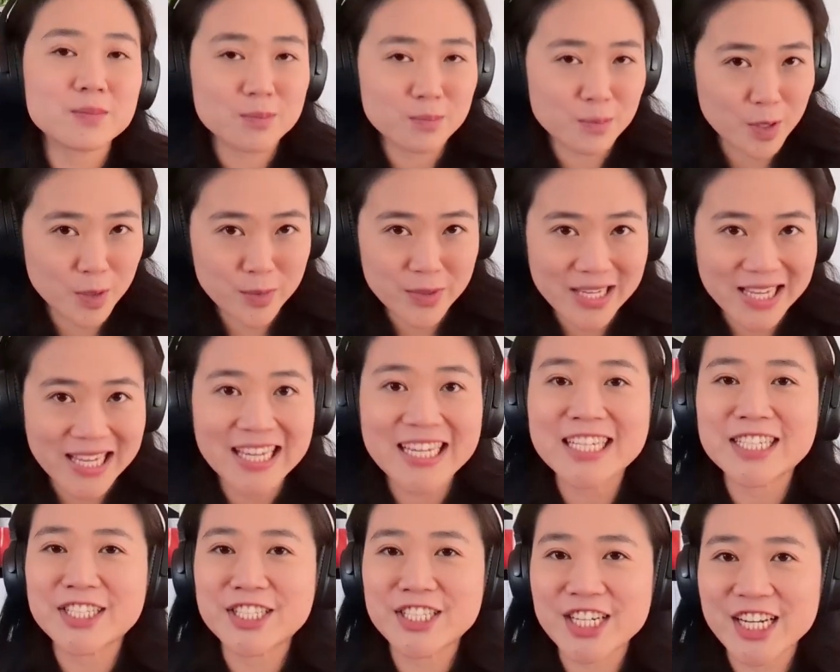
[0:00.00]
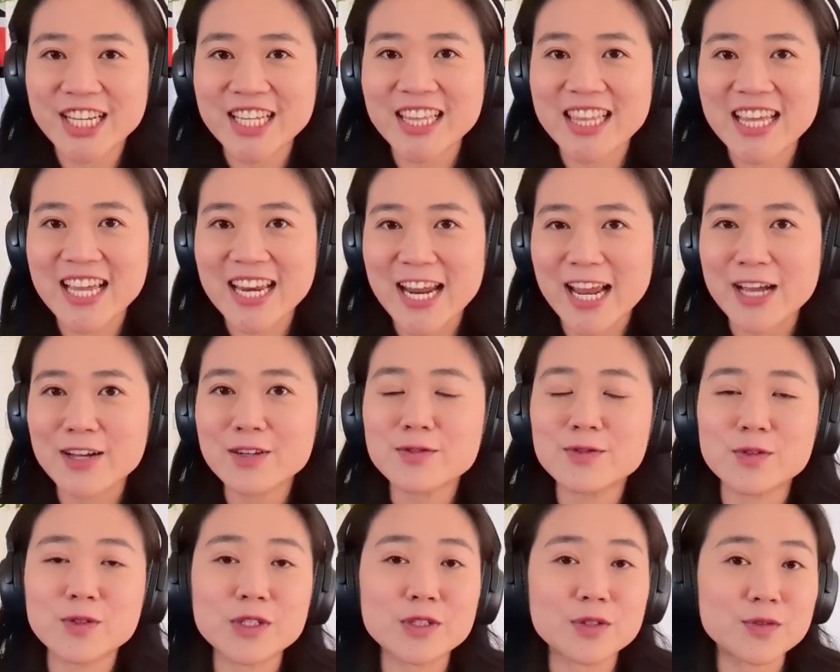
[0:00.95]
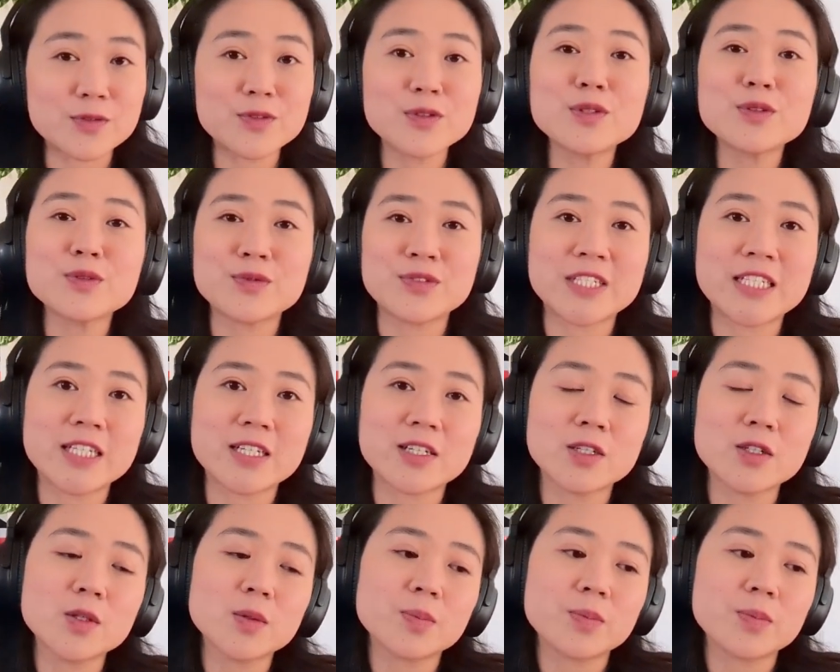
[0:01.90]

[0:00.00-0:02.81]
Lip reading: Go ahead and check that out for the full video.